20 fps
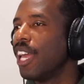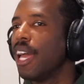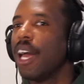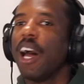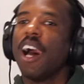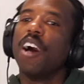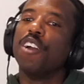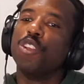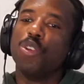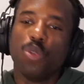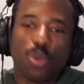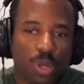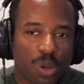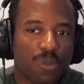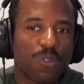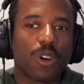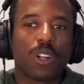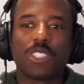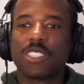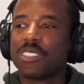a
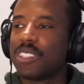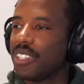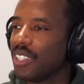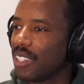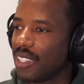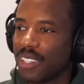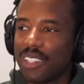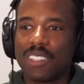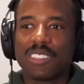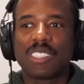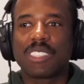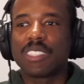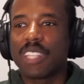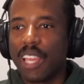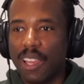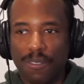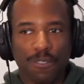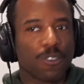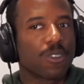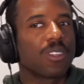university
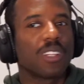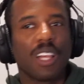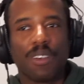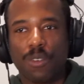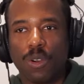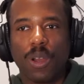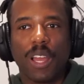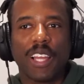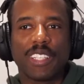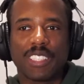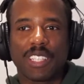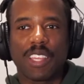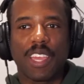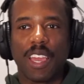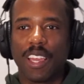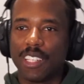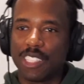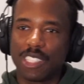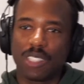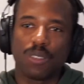Stanford level
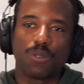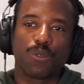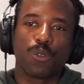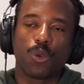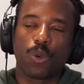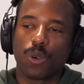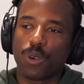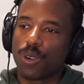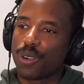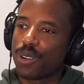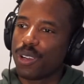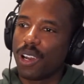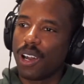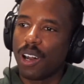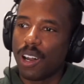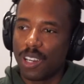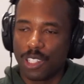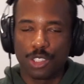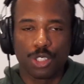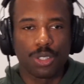education for
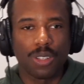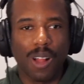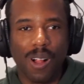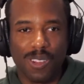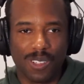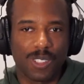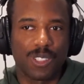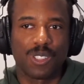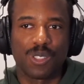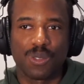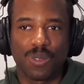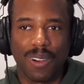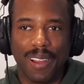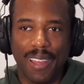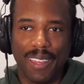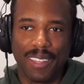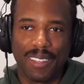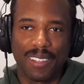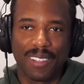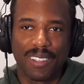$100,
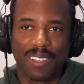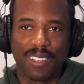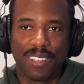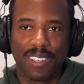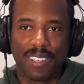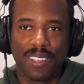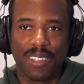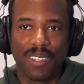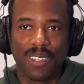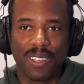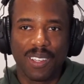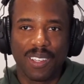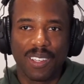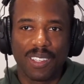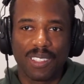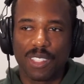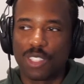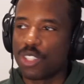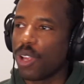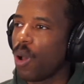right?
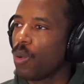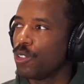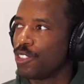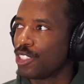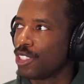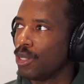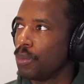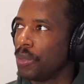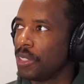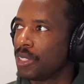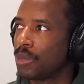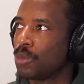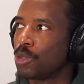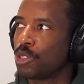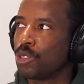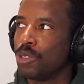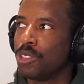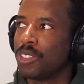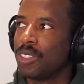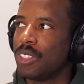There's always going to be some
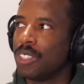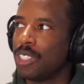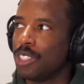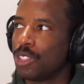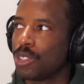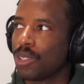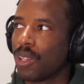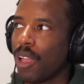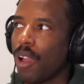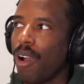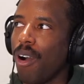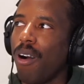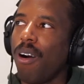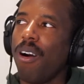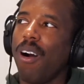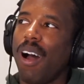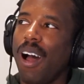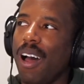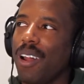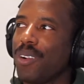students and teachers like, oh,
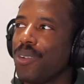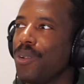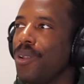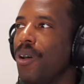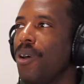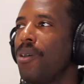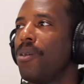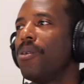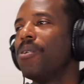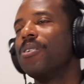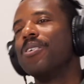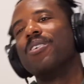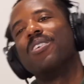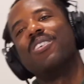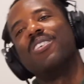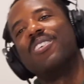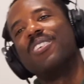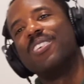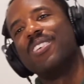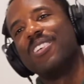I don't know.
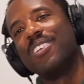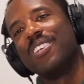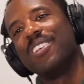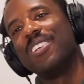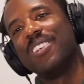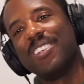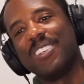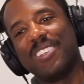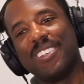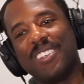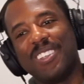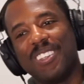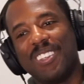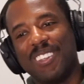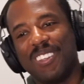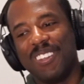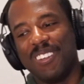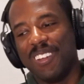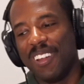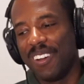
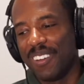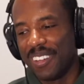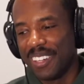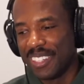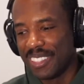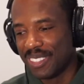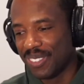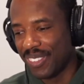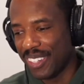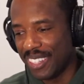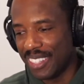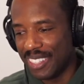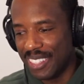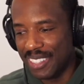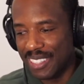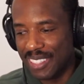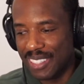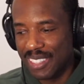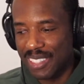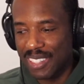It is what it
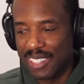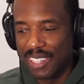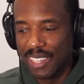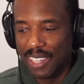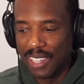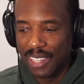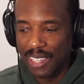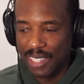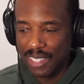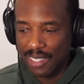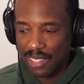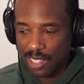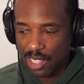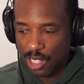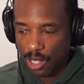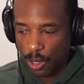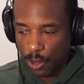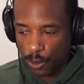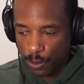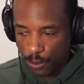is. And
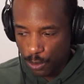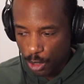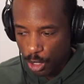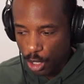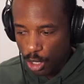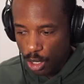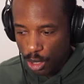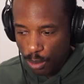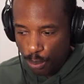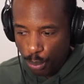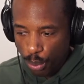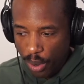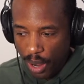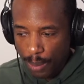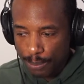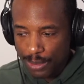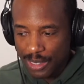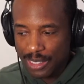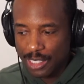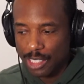so
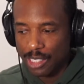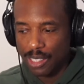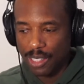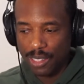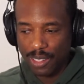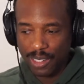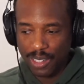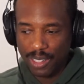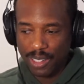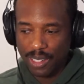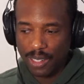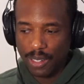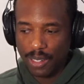prompt engineering